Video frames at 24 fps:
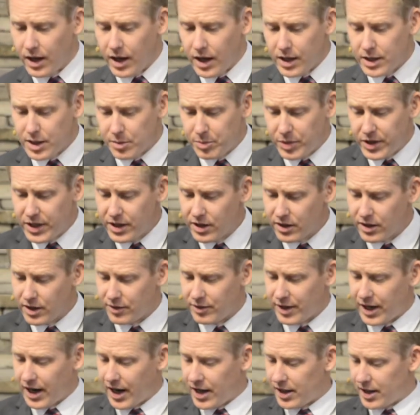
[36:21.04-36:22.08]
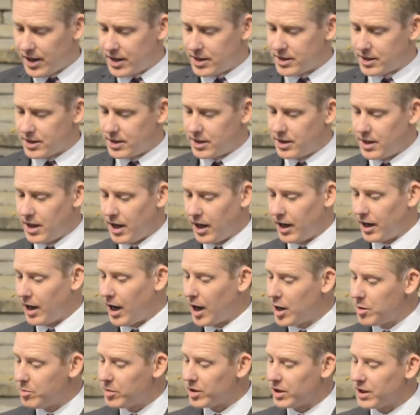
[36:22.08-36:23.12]
And then Peter even highlights that
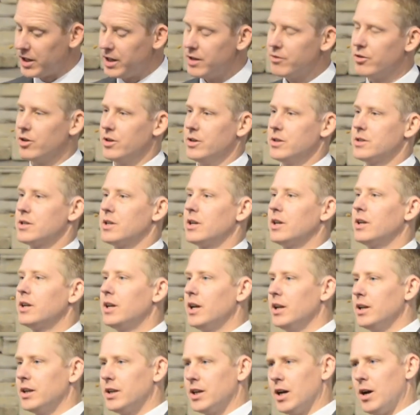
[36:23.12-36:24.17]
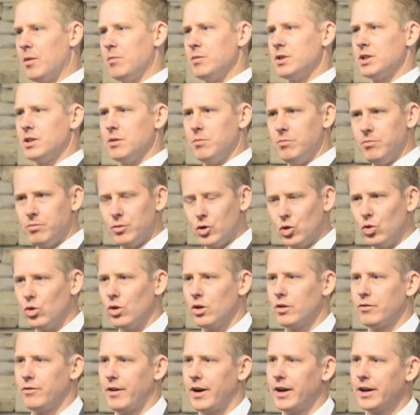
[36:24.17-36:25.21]
unbelievers can come to
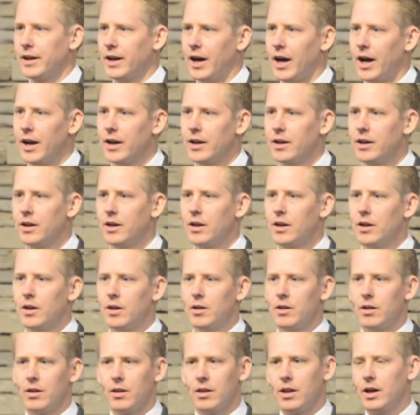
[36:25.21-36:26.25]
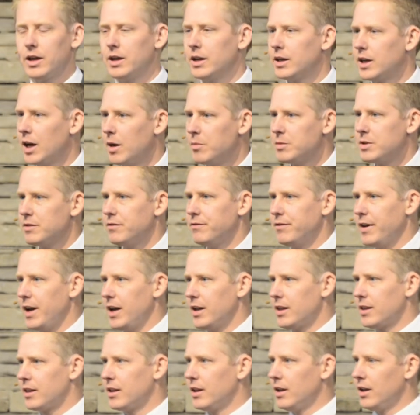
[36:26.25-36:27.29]
glorify God. They can come to
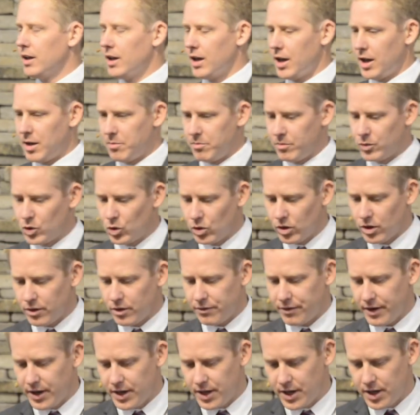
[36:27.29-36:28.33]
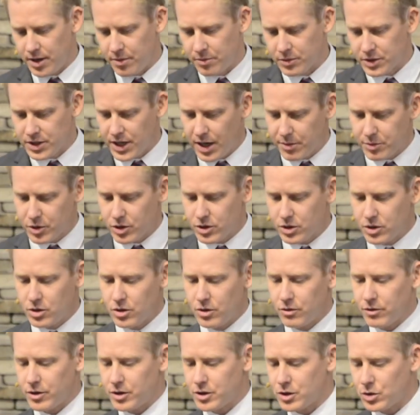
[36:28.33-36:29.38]
faith and glorify him. Chapter
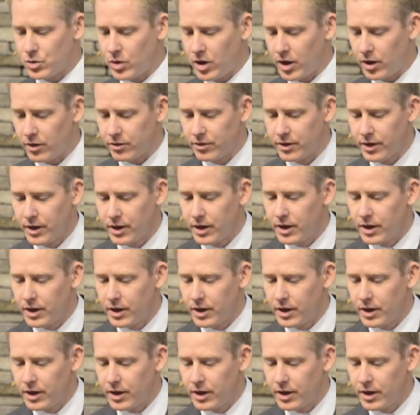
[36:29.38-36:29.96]
2, verse 12.